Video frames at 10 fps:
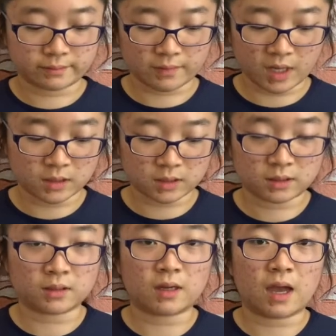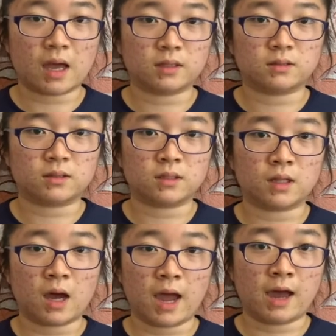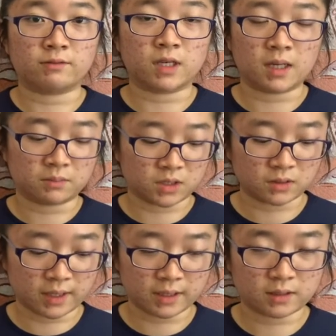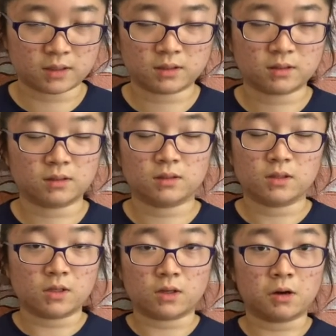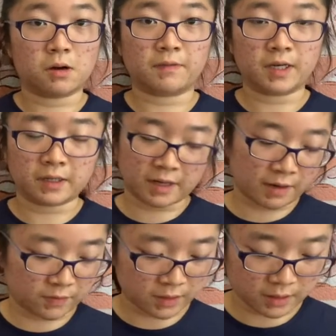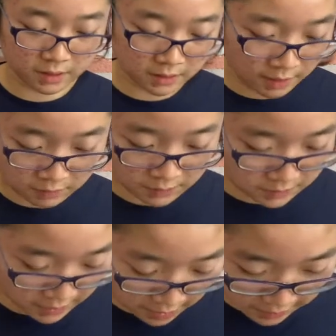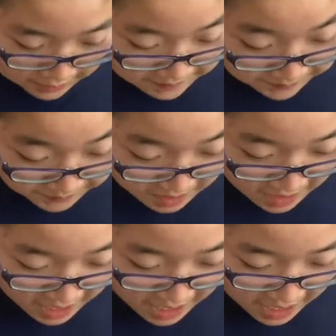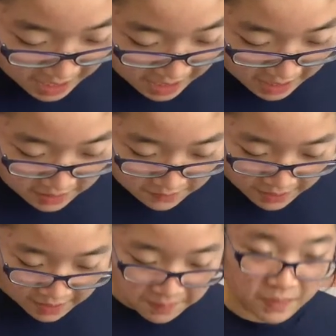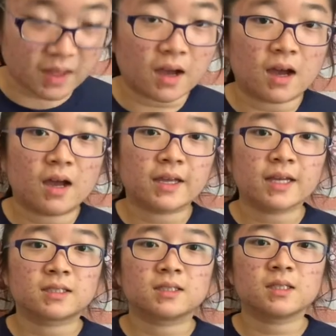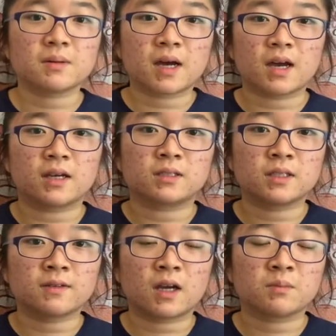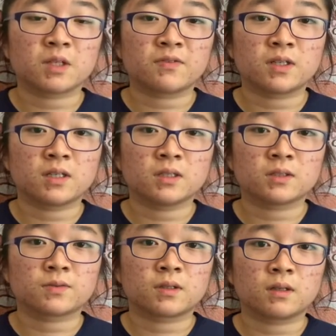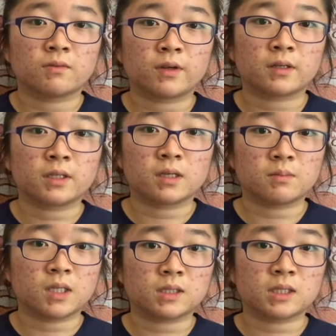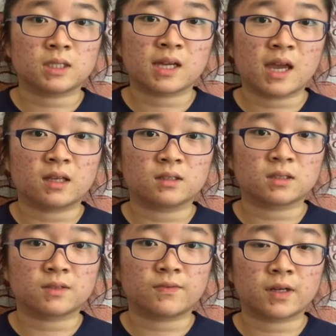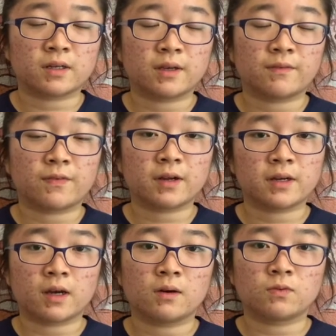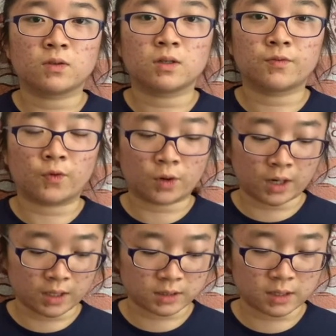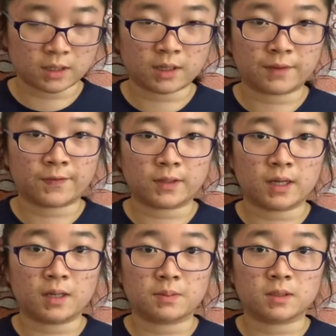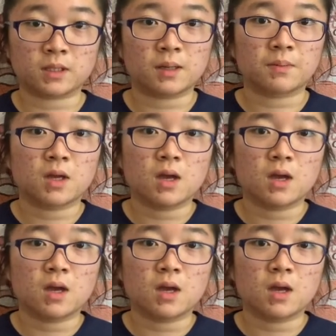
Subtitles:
I just did not have time to like go over everything because everything was chaotic. Anyway, again, Steve Heimler videos were very amazing and just very, very helpful for studying for the AP exam.